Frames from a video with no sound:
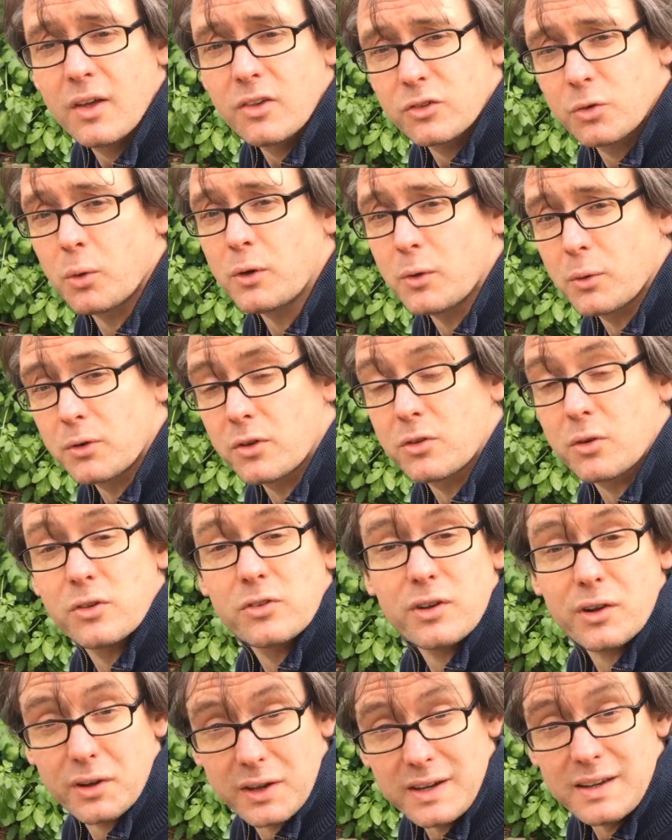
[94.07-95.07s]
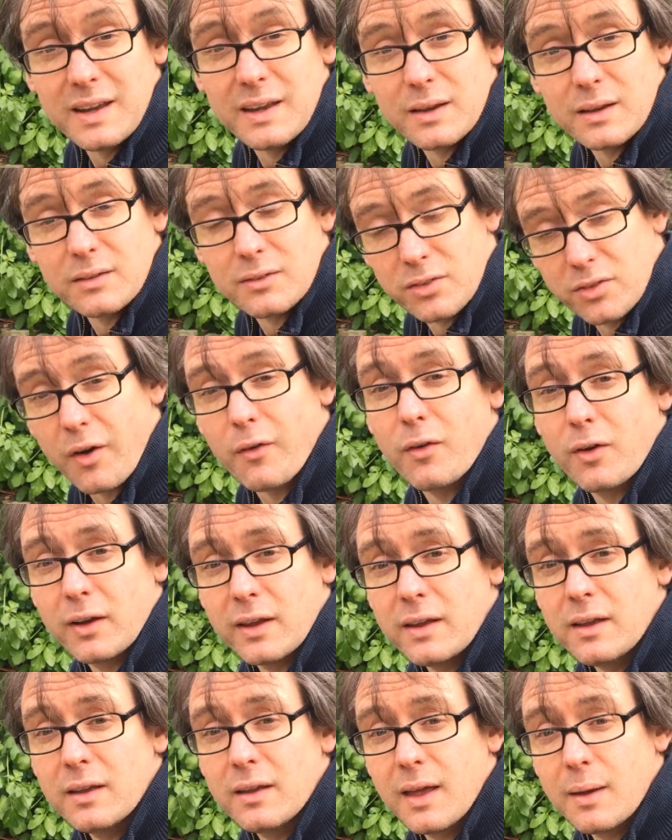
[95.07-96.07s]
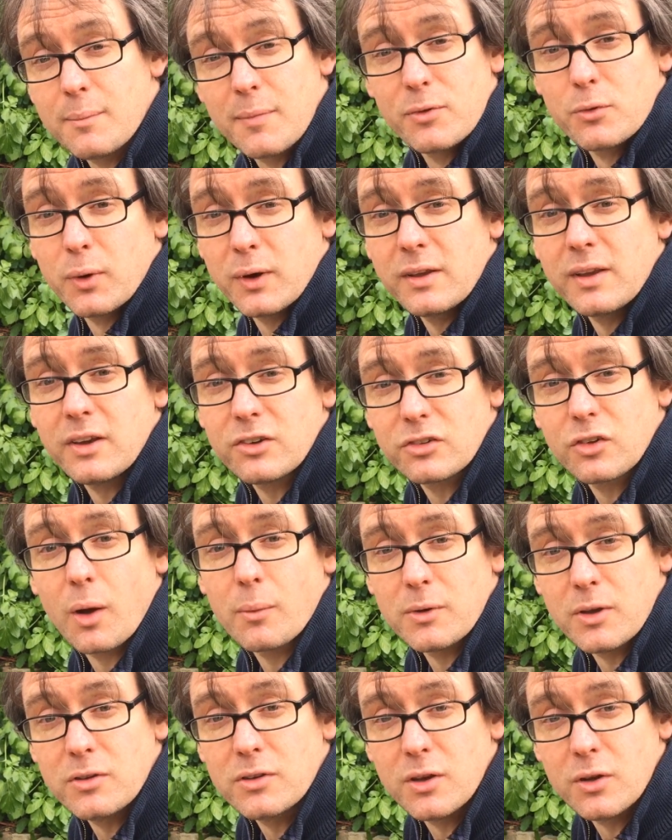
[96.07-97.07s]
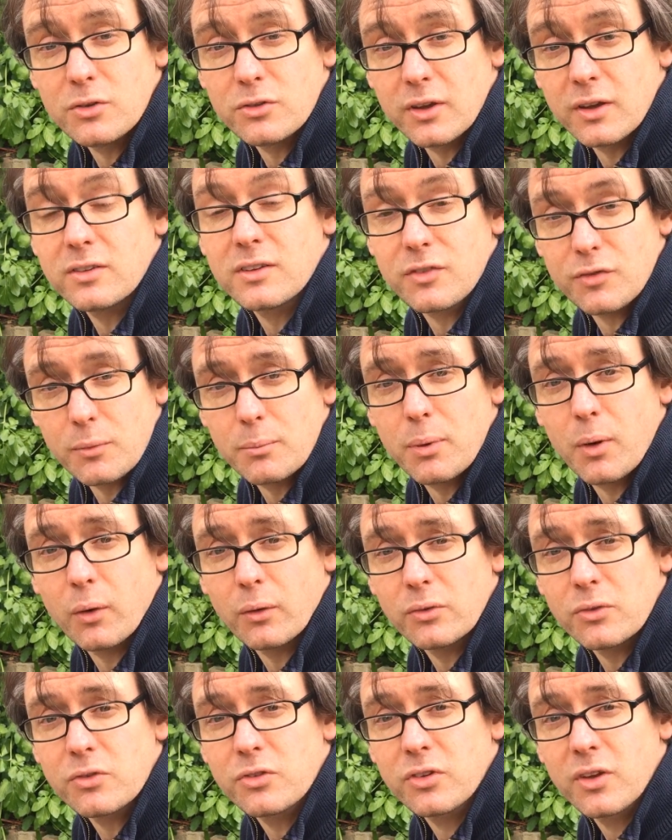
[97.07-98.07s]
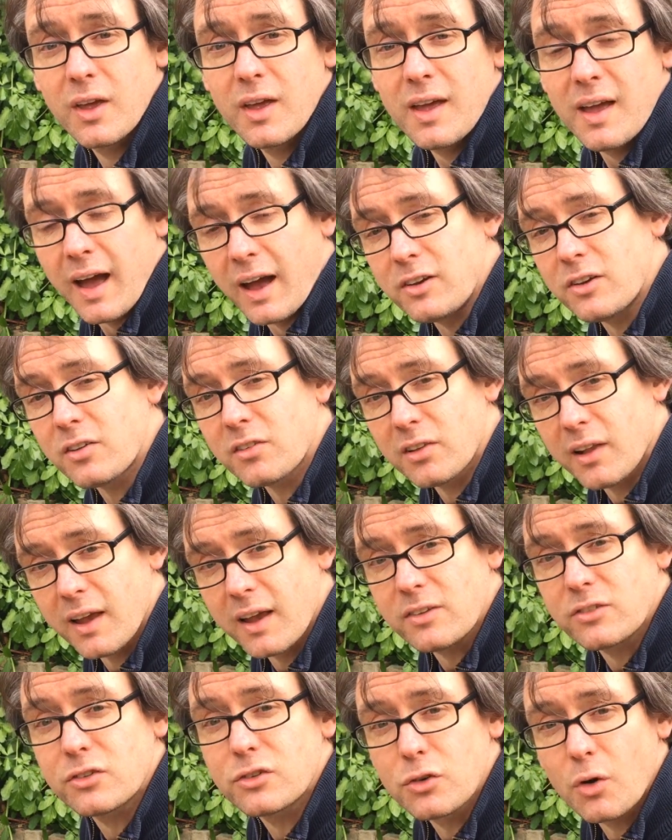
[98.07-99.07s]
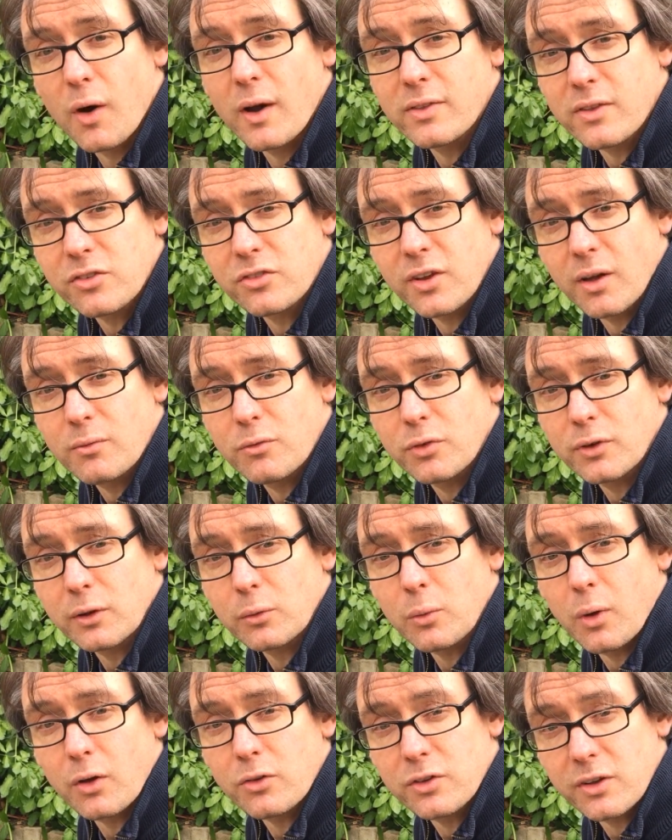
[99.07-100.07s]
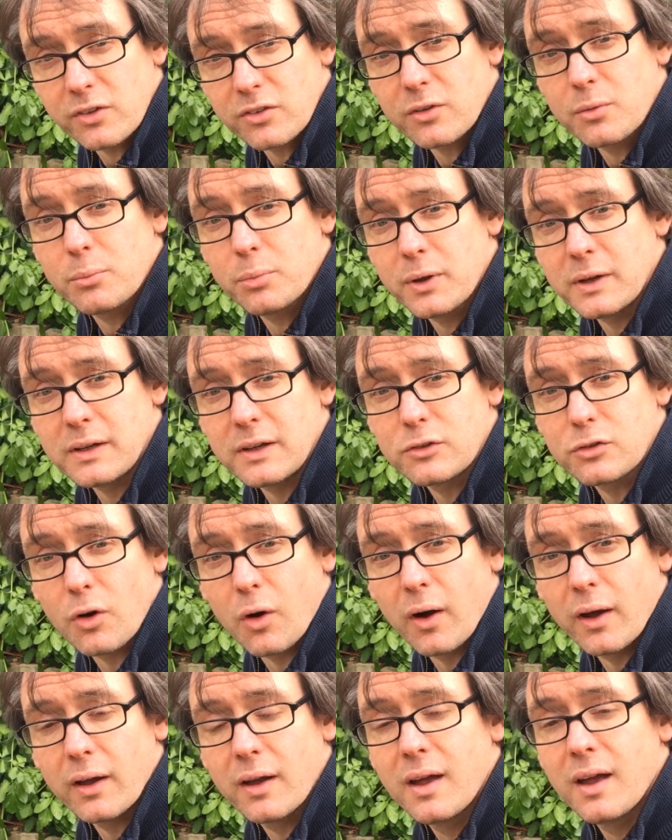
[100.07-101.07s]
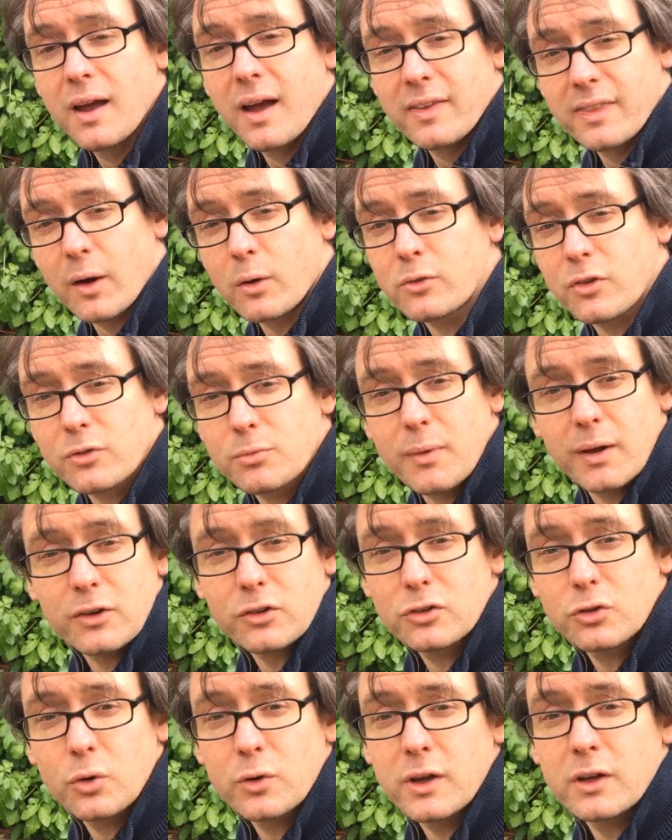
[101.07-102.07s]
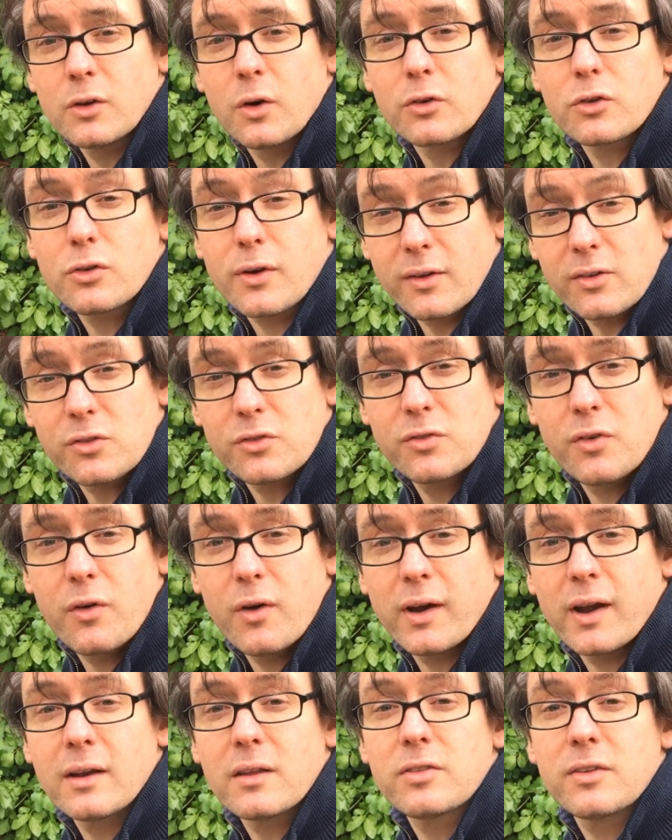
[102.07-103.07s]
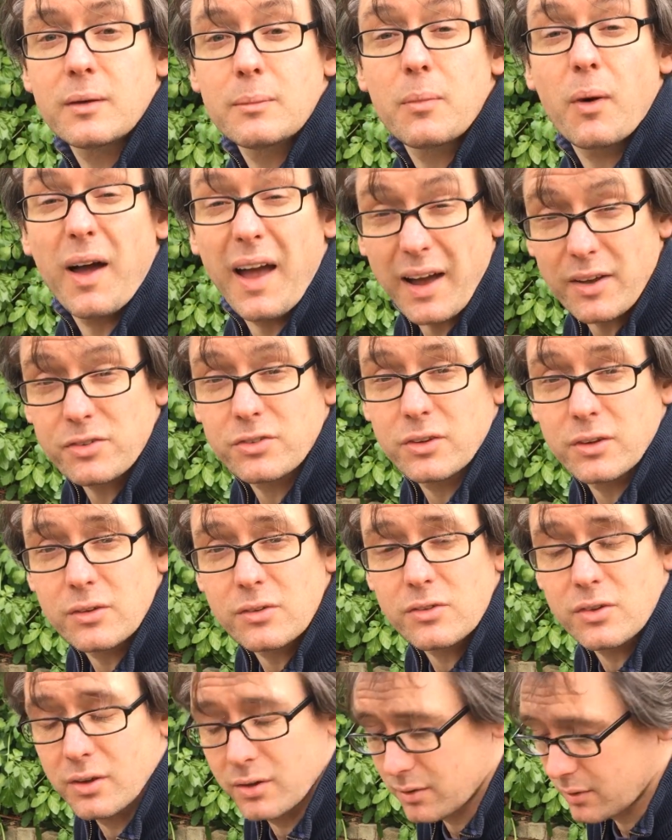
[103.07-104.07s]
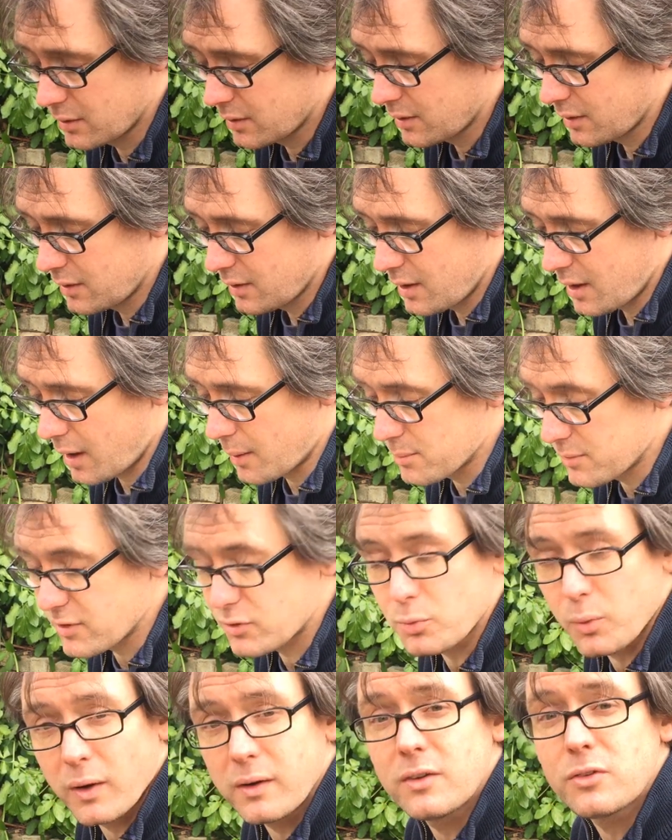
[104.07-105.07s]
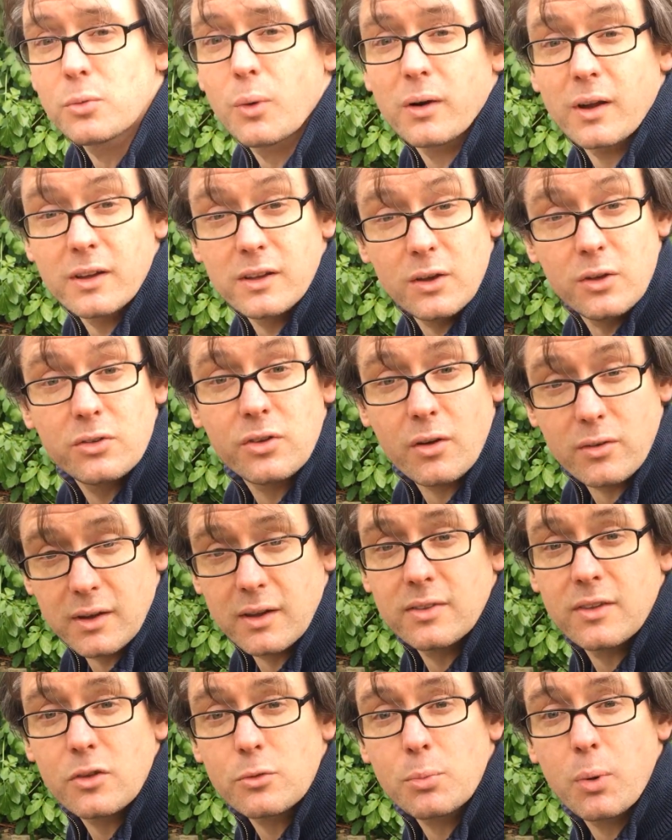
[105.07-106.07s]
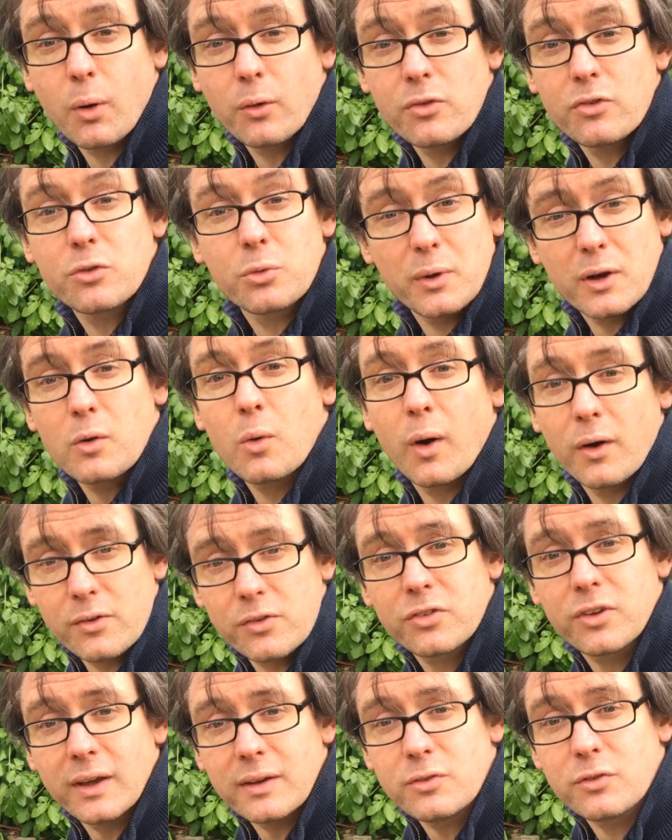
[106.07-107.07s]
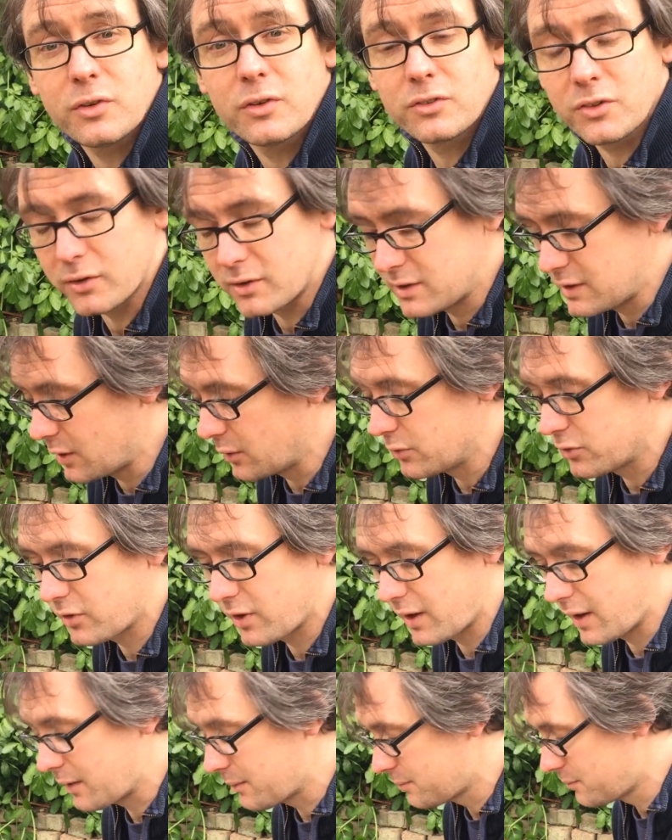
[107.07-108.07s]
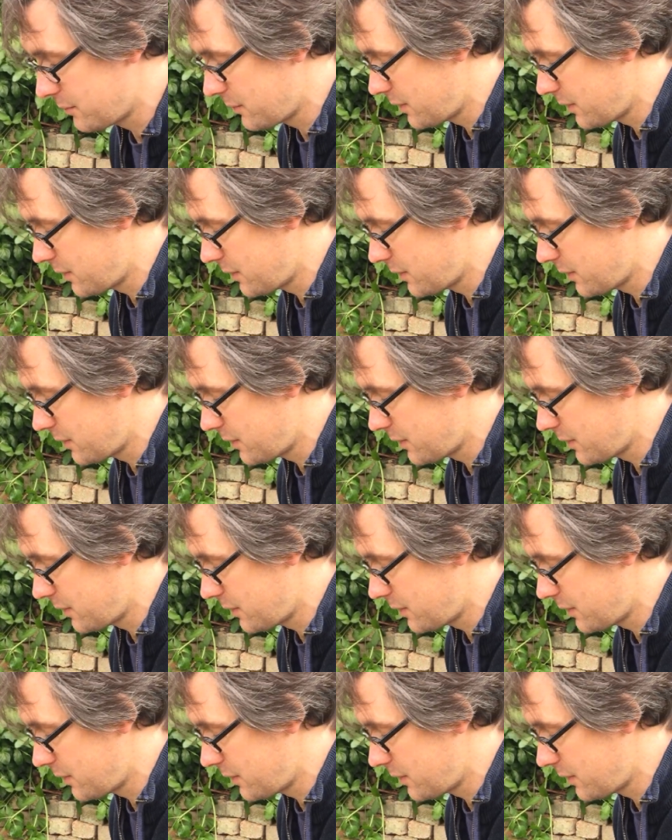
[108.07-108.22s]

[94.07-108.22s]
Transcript: So what you want to do is clean it thoroughly in between each time you use it in different ponds, and just lay it to dry in the sun for a little while till it's completely dry. And that'll just make sure you're not transferring anything by accident. This one is one I use only in this pond, so we're quite safe. It's only used here.